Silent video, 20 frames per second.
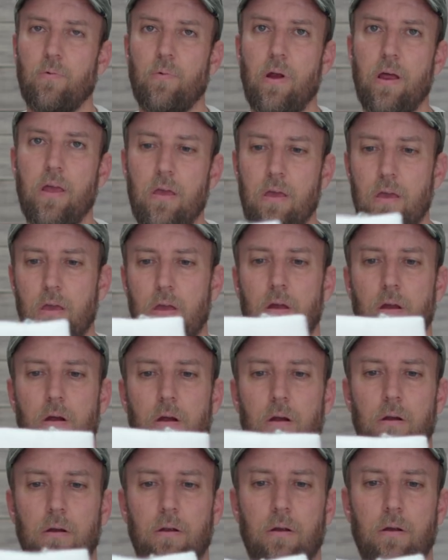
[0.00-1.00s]
right
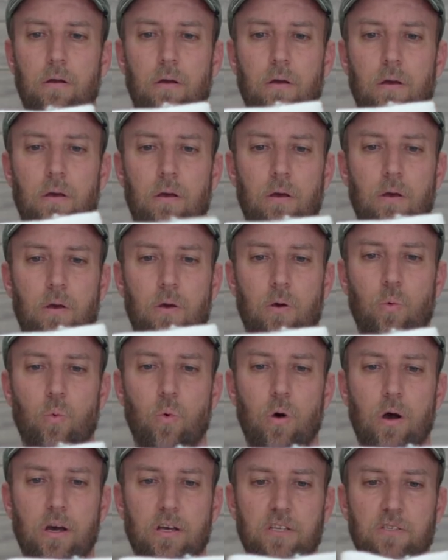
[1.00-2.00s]
here
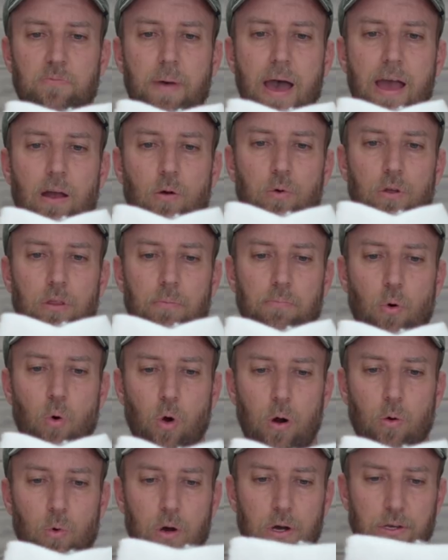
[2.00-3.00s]
was back where the
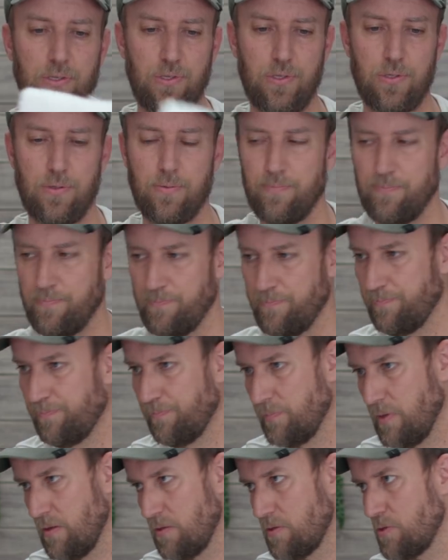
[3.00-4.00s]
port was.
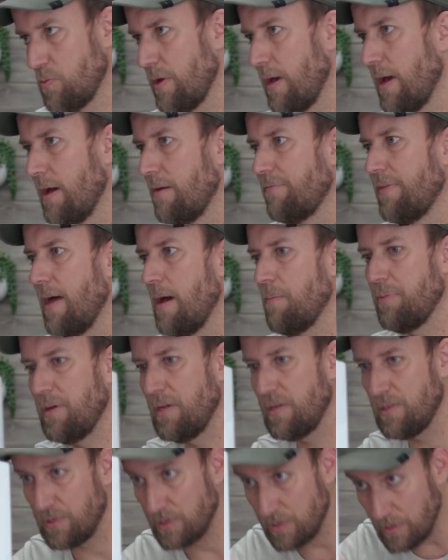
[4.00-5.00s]
So we have that
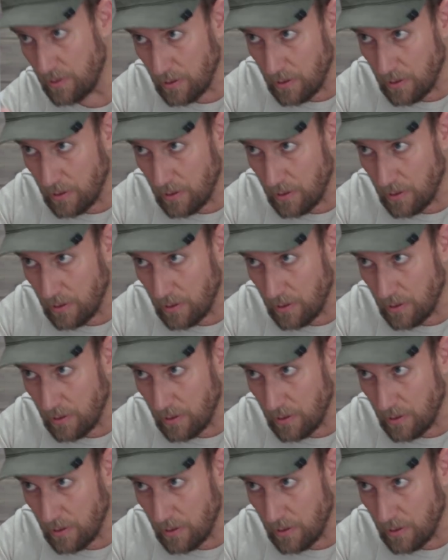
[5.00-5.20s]
piece.